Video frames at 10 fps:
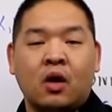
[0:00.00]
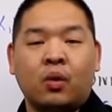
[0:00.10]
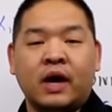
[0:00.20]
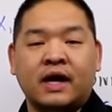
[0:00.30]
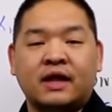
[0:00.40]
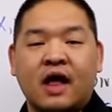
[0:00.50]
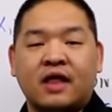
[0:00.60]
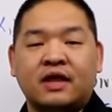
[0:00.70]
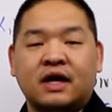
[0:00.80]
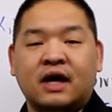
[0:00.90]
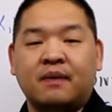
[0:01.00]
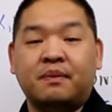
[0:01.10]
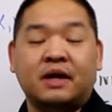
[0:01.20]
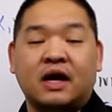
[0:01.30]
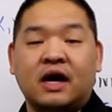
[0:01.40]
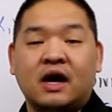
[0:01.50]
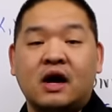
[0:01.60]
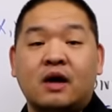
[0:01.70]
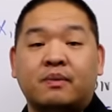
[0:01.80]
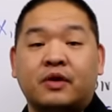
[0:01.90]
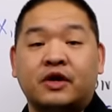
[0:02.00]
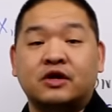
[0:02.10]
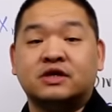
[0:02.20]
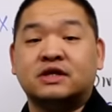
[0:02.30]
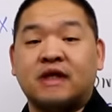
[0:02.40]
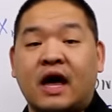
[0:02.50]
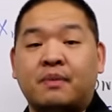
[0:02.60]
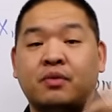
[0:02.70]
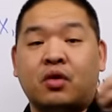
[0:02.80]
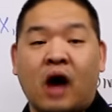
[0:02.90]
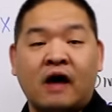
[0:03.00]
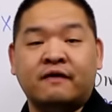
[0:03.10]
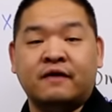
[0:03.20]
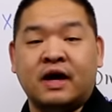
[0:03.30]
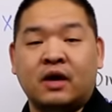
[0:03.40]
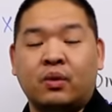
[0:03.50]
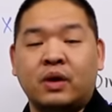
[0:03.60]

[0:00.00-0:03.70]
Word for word: when the company produces a profit,